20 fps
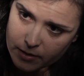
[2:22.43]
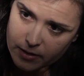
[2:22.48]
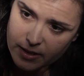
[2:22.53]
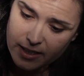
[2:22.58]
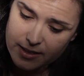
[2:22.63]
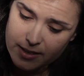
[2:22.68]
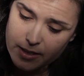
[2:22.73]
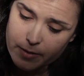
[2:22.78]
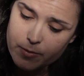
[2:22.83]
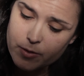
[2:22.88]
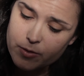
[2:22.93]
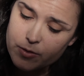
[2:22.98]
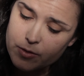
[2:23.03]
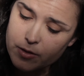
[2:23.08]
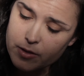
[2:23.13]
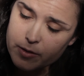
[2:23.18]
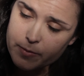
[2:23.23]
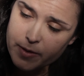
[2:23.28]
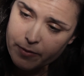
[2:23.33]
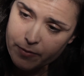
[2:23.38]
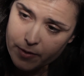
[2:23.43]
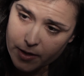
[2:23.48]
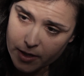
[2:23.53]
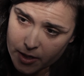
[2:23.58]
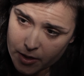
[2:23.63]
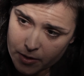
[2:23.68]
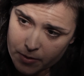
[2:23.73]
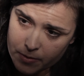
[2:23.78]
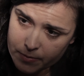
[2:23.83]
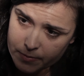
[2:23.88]
Next time those girls make
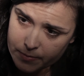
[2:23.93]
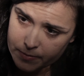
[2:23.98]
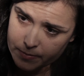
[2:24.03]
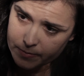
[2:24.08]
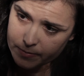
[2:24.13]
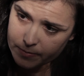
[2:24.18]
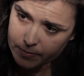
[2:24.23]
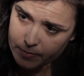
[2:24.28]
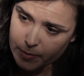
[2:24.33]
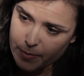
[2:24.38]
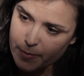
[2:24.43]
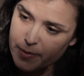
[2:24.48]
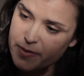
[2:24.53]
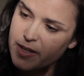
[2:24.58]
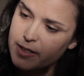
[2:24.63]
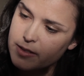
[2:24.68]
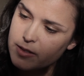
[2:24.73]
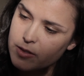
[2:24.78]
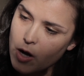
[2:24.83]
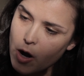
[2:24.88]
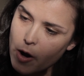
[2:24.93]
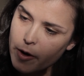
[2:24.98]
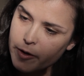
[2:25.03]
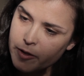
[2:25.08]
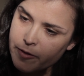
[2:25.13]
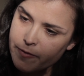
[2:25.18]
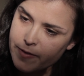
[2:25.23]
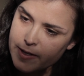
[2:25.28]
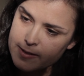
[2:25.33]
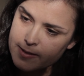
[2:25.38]
fun of you, remember that scar
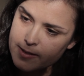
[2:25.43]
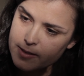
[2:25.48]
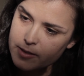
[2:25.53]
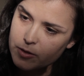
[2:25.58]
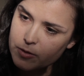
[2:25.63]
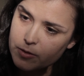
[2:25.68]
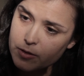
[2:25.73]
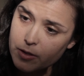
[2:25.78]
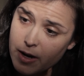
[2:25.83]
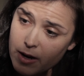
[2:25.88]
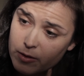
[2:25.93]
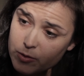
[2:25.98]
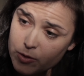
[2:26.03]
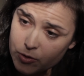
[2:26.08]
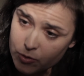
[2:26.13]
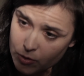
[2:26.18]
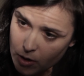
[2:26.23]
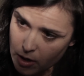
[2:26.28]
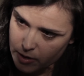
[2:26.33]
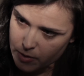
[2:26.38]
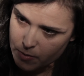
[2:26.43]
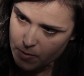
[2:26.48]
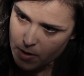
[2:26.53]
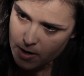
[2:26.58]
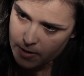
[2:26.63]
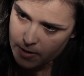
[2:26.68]
on your face and you'll know how strong you